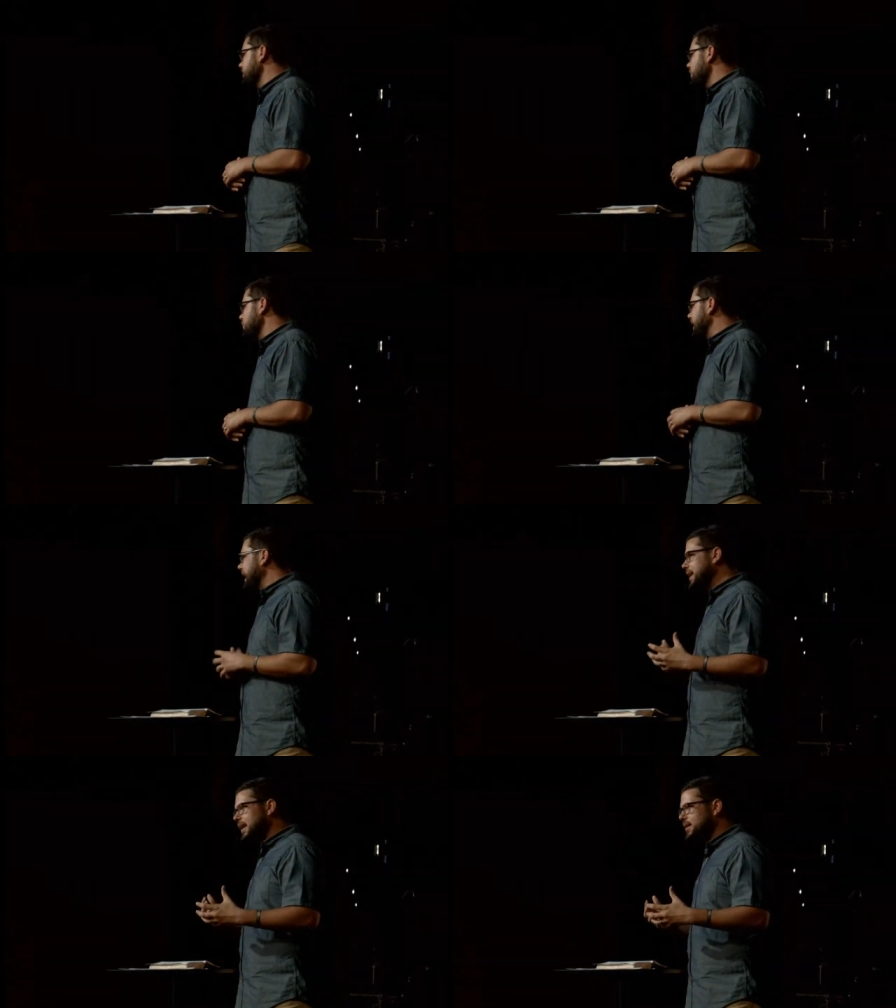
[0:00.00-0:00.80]
We
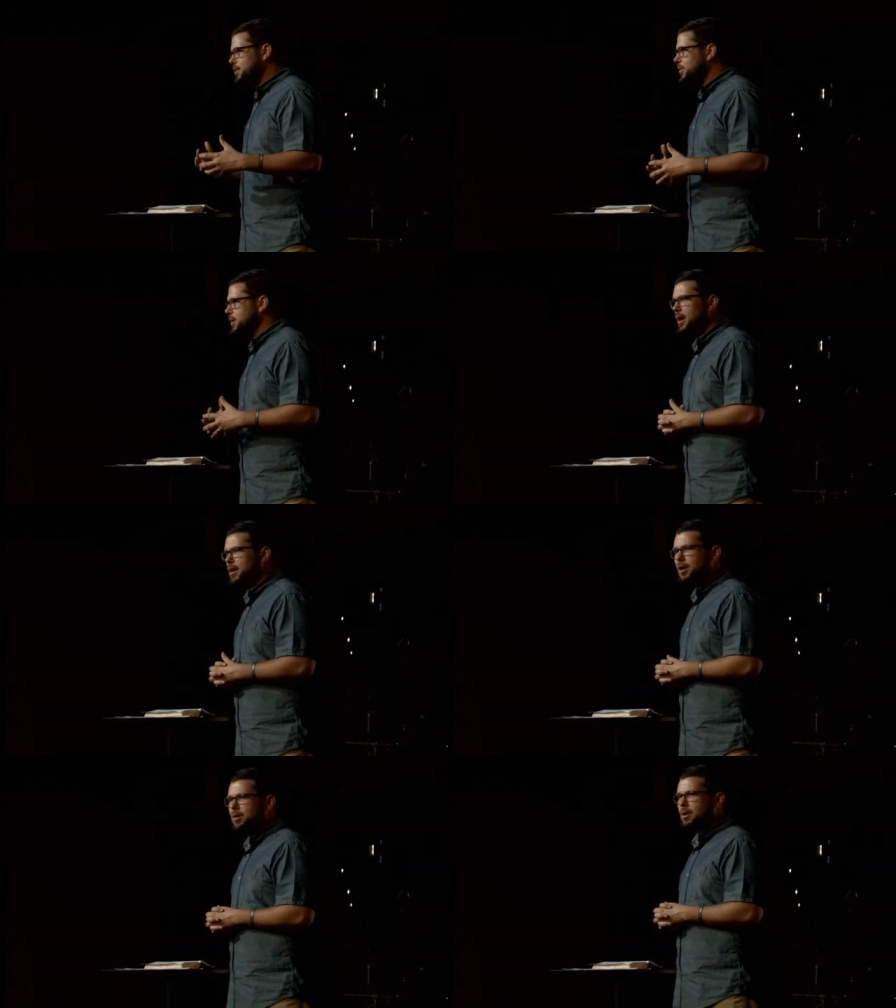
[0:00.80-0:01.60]
cannot do it on
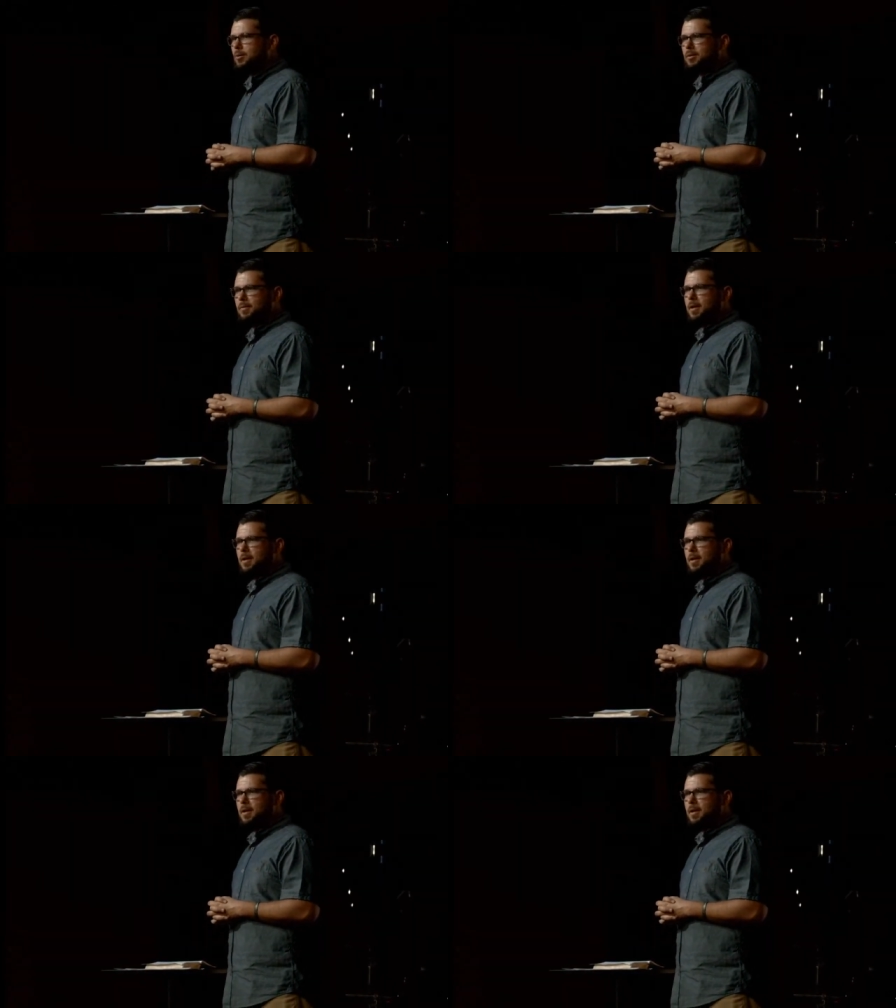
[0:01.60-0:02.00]
our own.